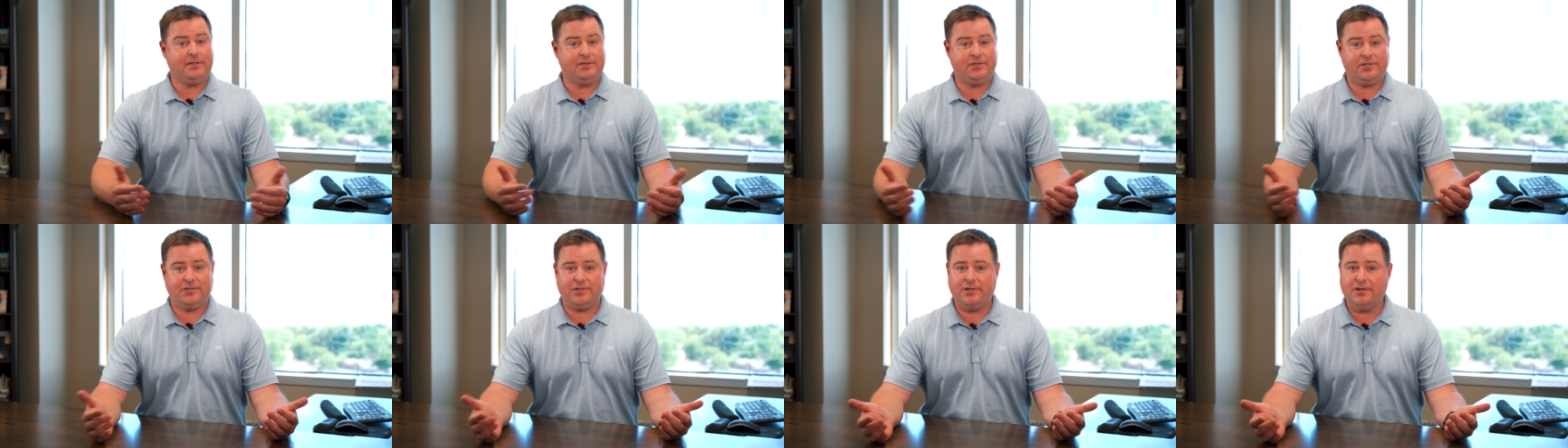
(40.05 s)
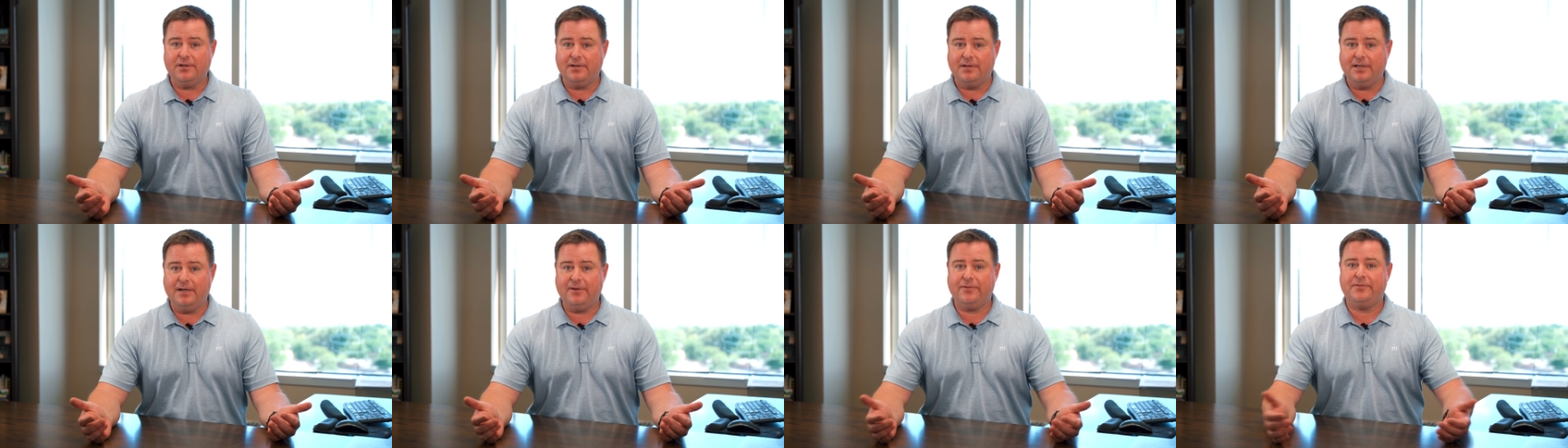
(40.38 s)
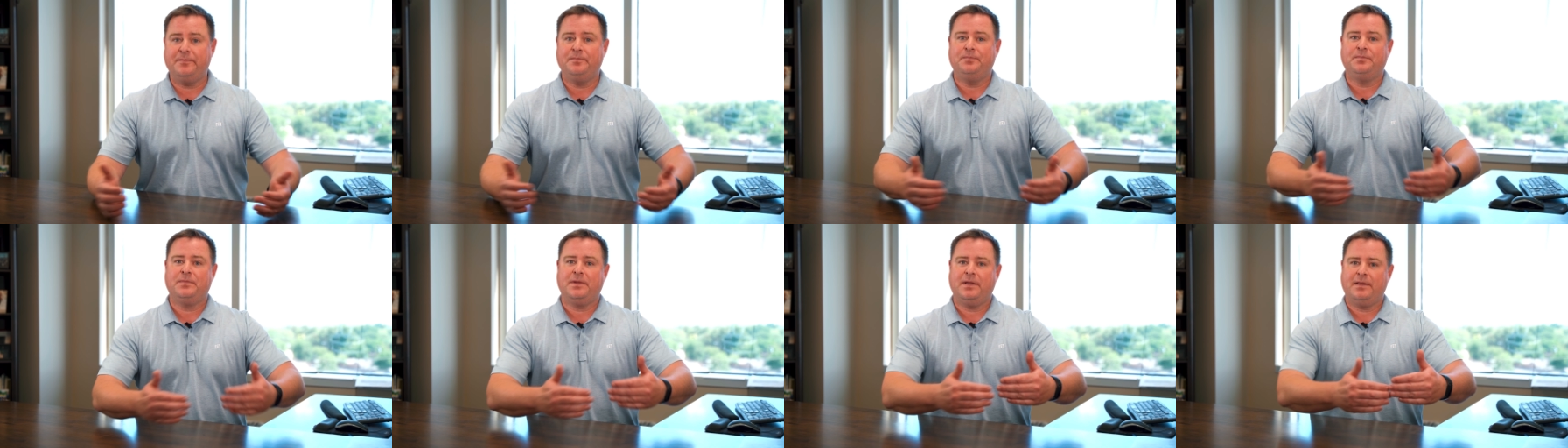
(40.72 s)
And sure
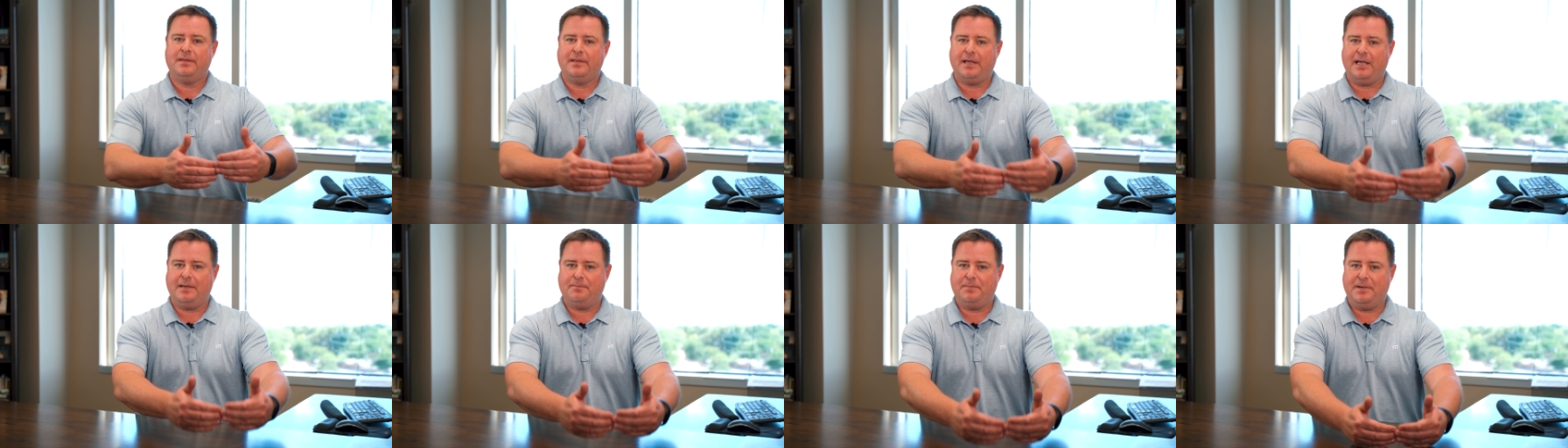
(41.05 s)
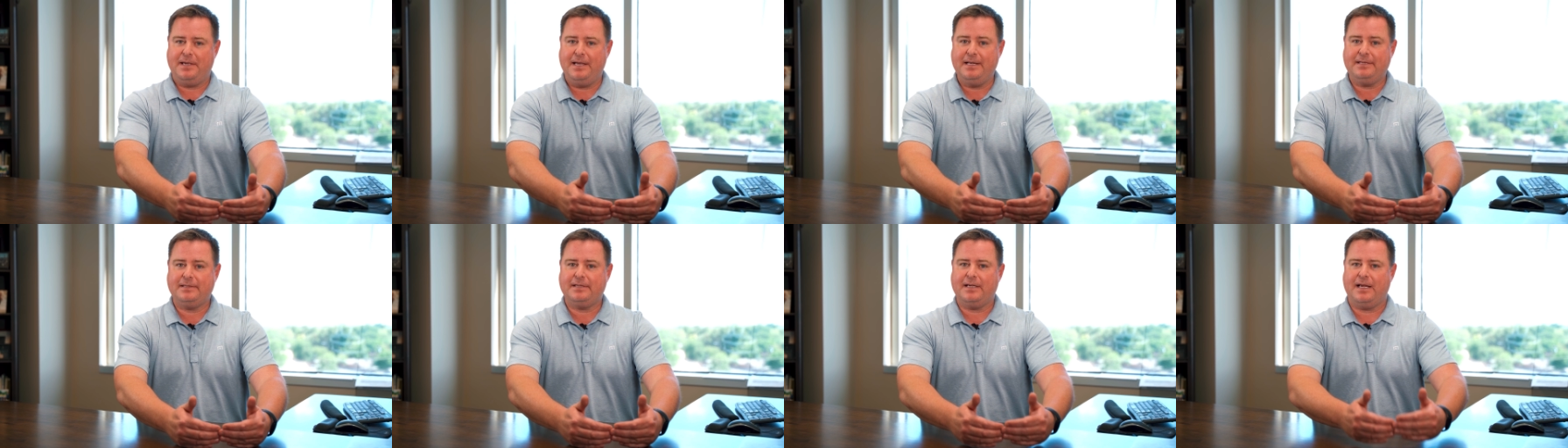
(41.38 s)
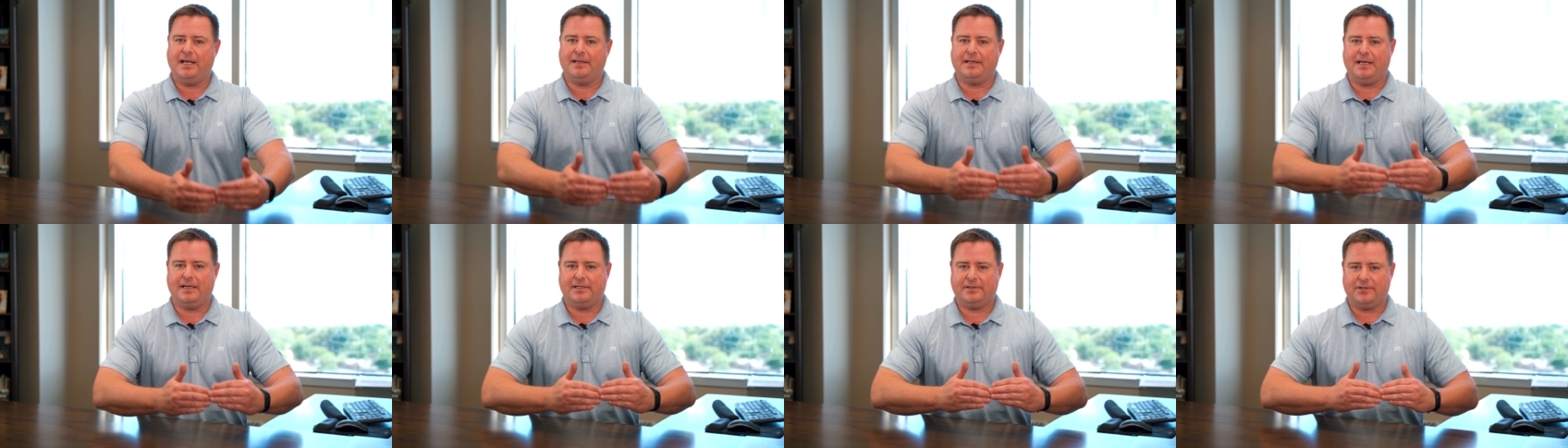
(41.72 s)
enough, they peaked
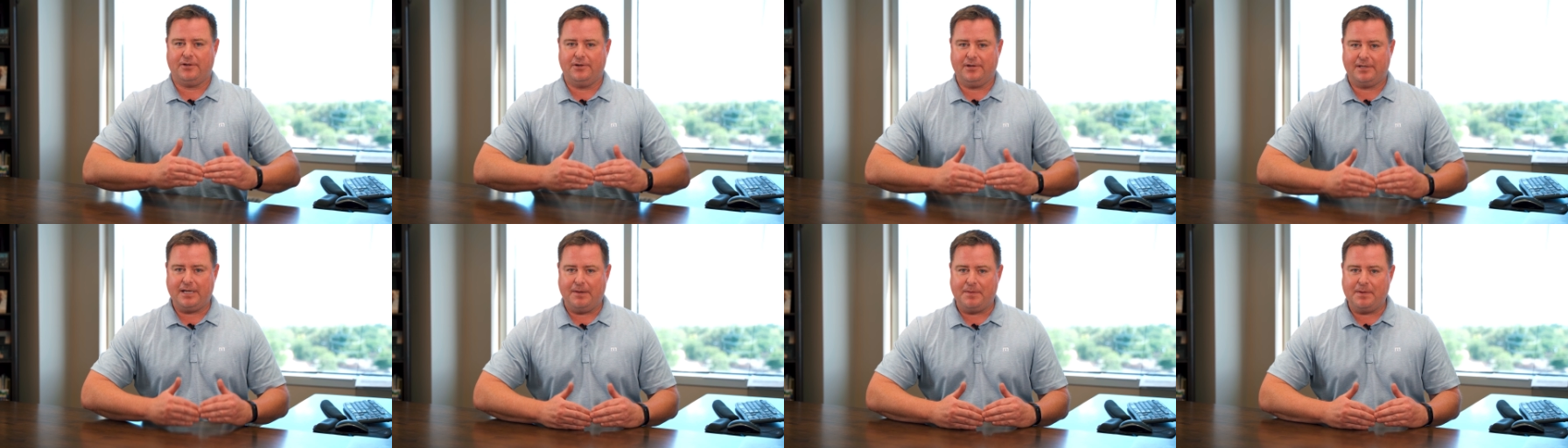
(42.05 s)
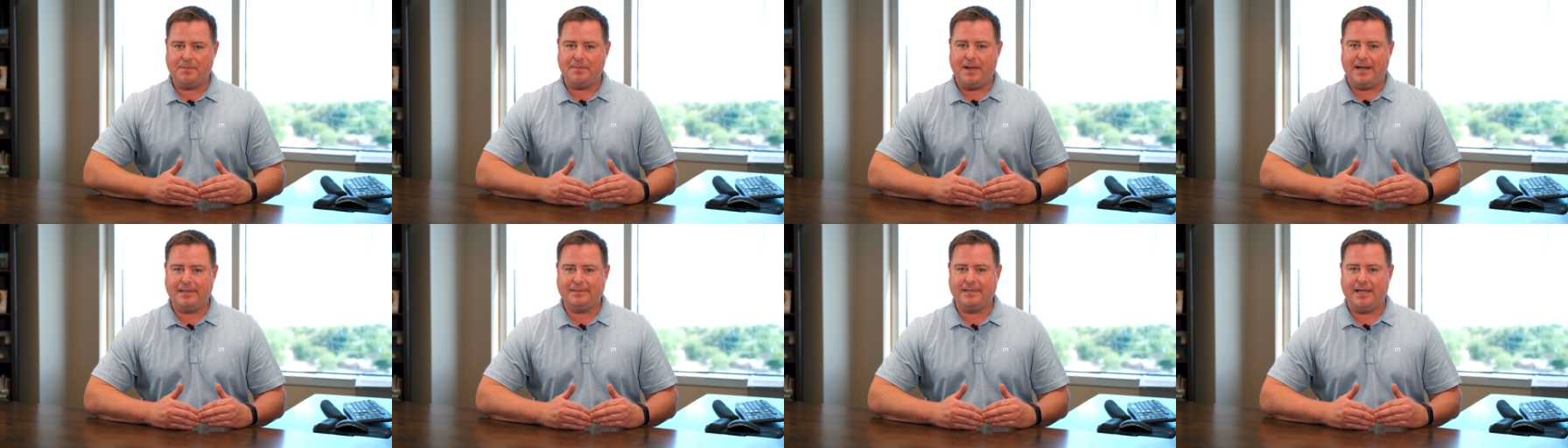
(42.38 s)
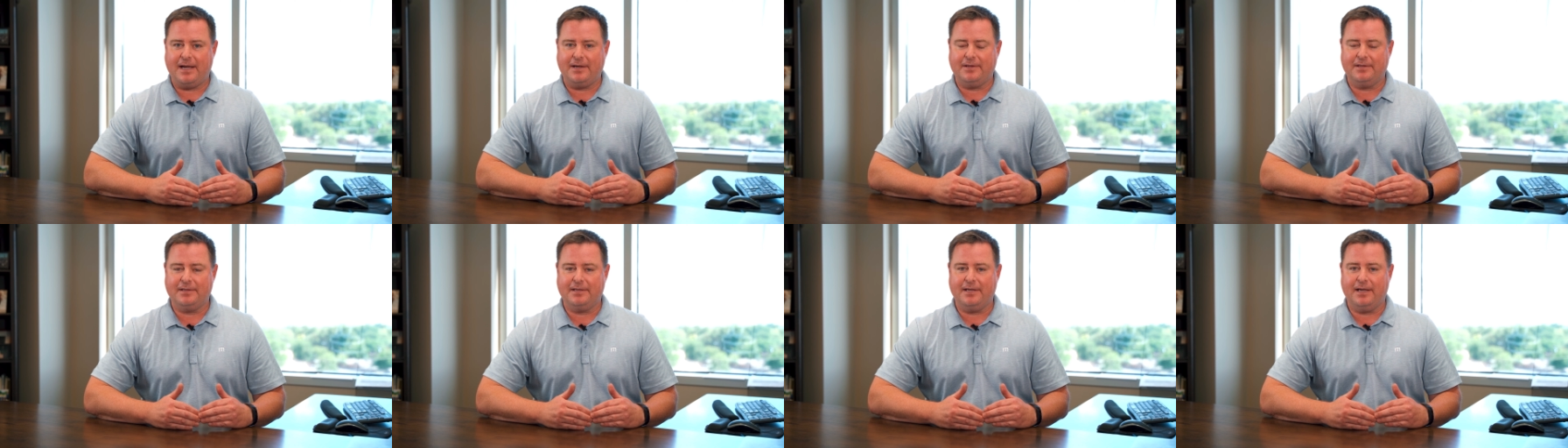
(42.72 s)
and they started coming back
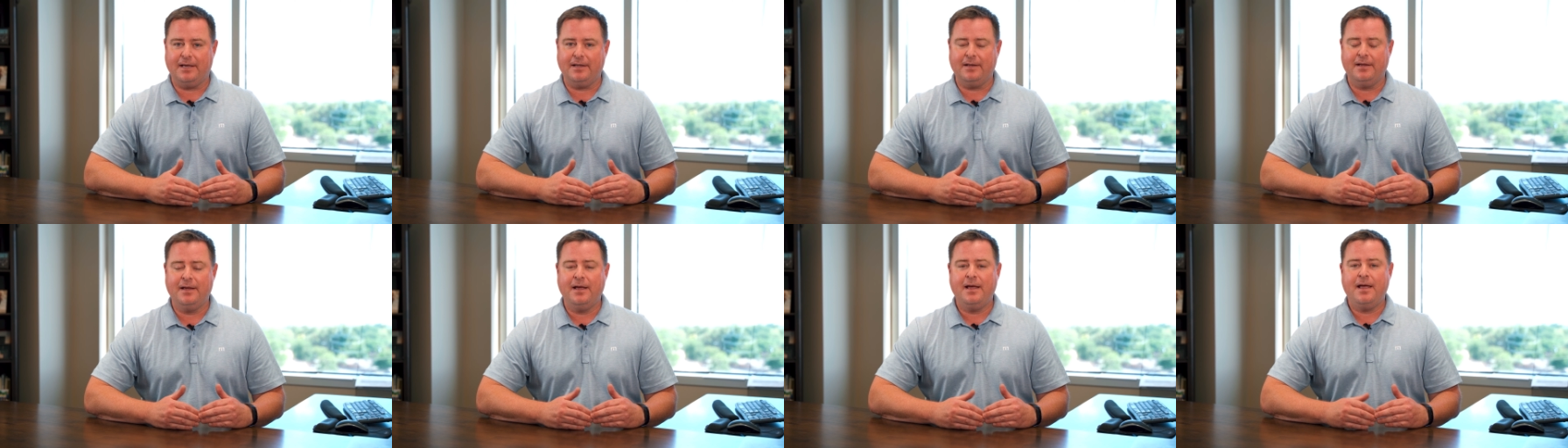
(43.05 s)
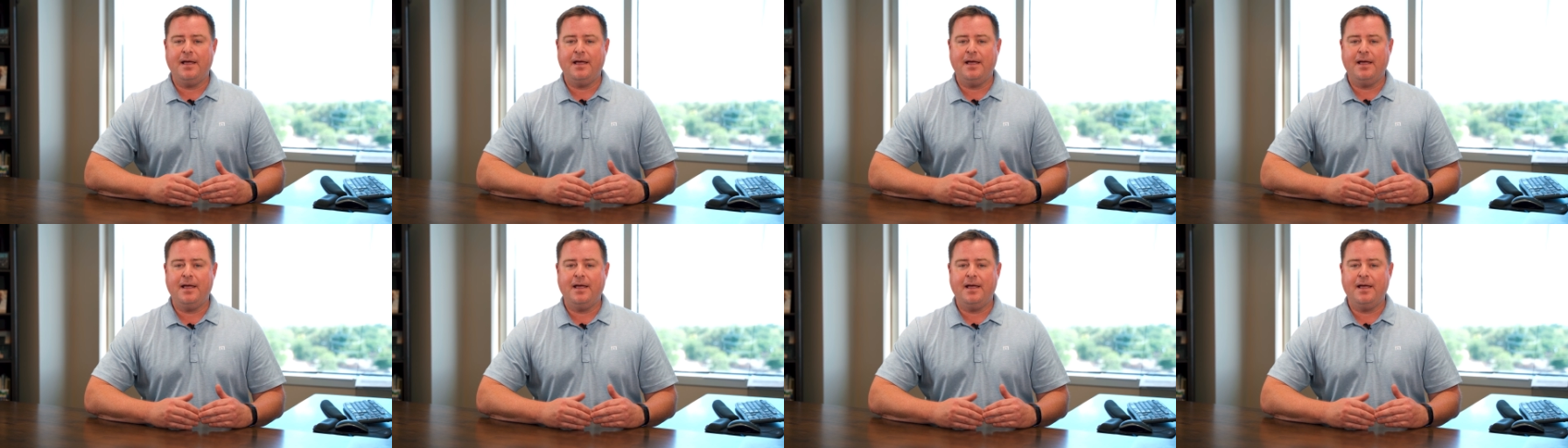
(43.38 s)
down again.